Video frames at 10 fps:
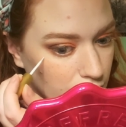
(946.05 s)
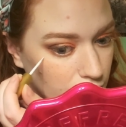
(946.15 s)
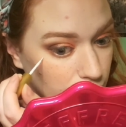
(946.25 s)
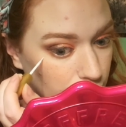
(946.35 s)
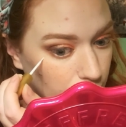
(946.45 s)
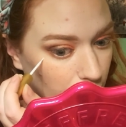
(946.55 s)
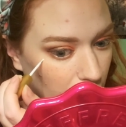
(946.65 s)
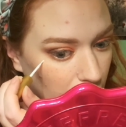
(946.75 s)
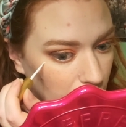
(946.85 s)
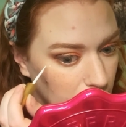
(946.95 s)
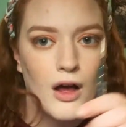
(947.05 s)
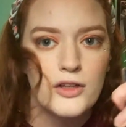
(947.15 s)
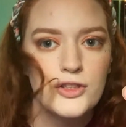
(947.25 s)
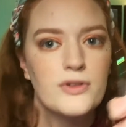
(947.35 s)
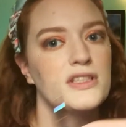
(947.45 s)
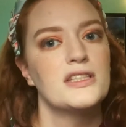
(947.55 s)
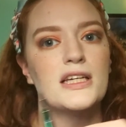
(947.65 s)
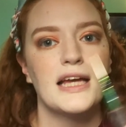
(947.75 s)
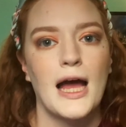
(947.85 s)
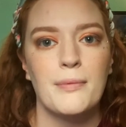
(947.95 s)
do that. Also, is this
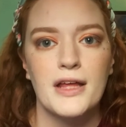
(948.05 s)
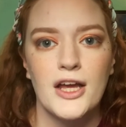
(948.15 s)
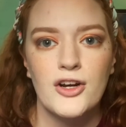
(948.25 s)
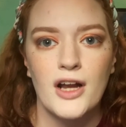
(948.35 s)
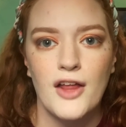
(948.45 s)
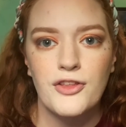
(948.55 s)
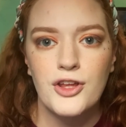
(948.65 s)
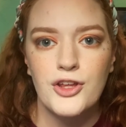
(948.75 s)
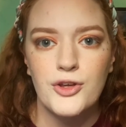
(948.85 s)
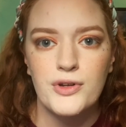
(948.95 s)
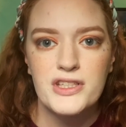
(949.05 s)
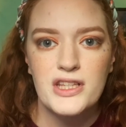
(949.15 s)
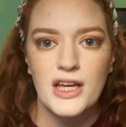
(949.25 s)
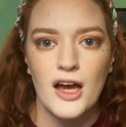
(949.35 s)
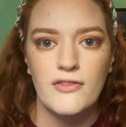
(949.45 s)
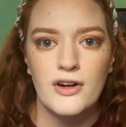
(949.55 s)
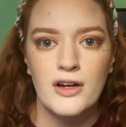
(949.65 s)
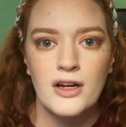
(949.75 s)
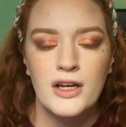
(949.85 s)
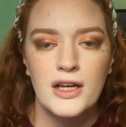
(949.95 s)
like applicator not the cutest thing
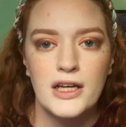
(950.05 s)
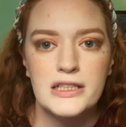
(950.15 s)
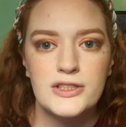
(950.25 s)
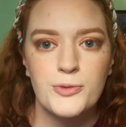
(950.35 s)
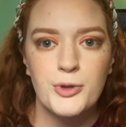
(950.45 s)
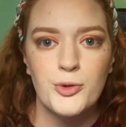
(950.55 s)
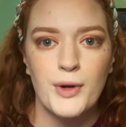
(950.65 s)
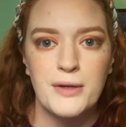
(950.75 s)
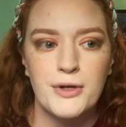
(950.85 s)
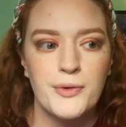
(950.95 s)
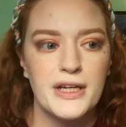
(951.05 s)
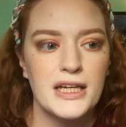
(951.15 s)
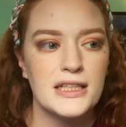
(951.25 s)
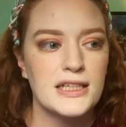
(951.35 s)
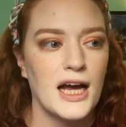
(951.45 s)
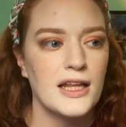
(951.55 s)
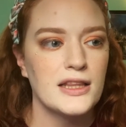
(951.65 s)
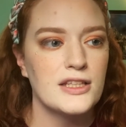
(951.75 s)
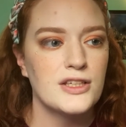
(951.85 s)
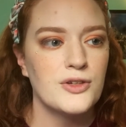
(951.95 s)
ever? It's super rainbowy and it's got like
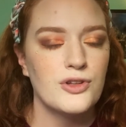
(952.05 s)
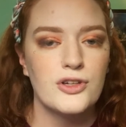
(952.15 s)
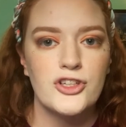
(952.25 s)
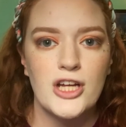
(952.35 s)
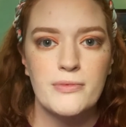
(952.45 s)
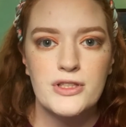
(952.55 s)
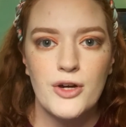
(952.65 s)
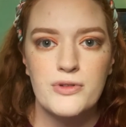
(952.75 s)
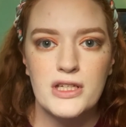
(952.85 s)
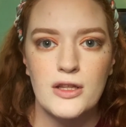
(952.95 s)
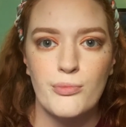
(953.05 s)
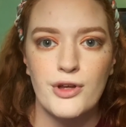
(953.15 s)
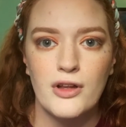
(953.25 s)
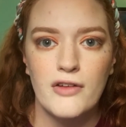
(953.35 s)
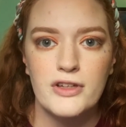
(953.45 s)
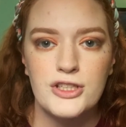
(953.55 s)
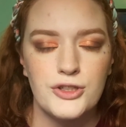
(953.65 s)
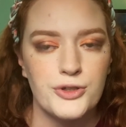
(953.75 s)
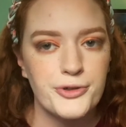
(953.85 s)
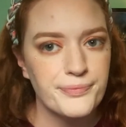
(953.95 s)
these cute little gemstones in the middle of it
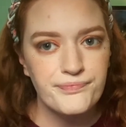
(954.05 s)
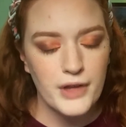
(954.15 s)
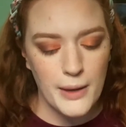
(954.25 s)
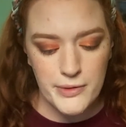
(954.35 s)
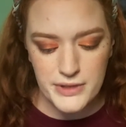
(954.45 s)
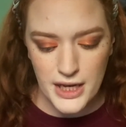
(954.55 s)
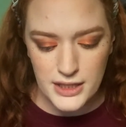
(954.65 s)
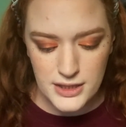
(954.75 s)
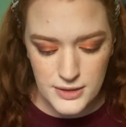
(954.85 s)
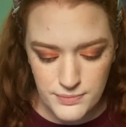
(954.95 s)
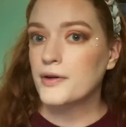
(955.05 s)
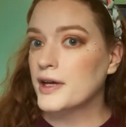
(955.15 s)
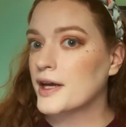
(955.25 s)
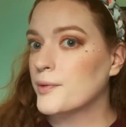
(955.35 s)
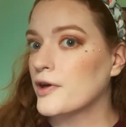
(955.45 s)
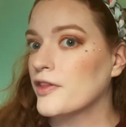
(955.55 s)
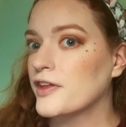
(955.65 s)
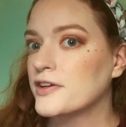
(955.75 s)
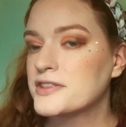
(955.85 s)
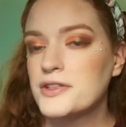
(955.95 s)
too. I'm obsessed. Okay, well
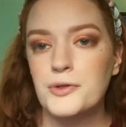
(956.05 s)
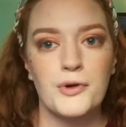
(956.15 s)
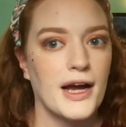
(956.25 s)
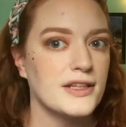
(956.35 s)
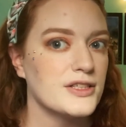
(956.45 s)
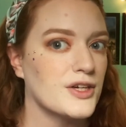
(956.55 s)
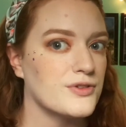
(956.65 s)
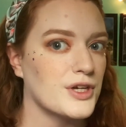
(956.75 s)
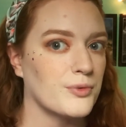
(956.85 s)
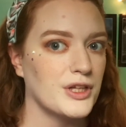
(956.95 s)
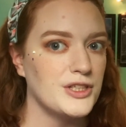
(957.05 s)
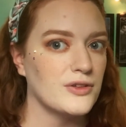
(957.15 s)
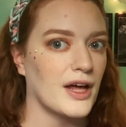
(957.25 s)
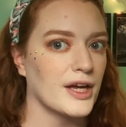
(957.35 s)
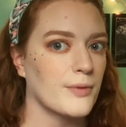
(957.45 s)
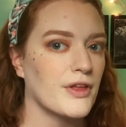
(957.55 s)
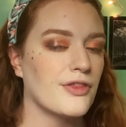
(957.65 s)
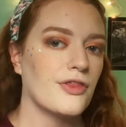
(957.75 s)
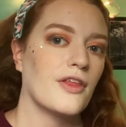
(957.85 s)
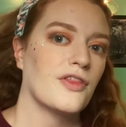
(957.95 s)
there's the rhinestones. I really do like them.
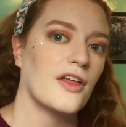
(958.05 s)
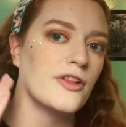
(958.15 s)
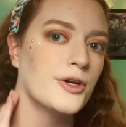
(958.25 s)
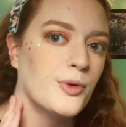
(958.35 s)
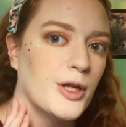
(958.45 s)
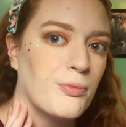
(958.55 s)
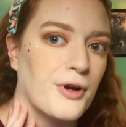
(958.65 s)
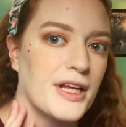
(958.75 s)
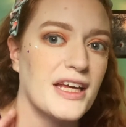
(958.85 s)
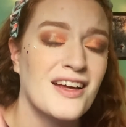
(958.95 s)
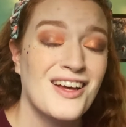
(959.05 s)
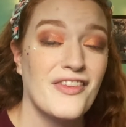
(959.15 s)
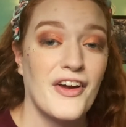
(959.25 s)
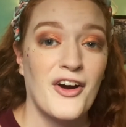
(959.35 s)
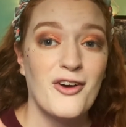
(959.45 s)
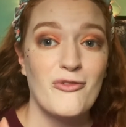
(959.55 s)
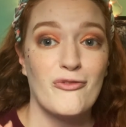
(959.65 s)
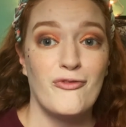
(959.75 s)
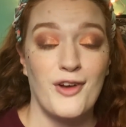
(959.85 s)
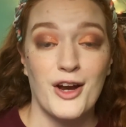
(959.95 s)
They look really pretty. They are
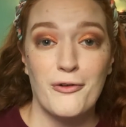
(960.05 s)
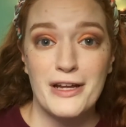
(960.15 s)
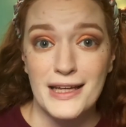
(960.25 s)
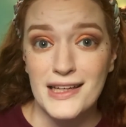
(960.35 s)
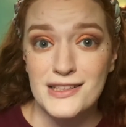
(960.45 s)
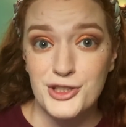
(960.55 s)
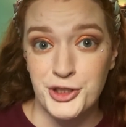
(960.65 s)
very easy to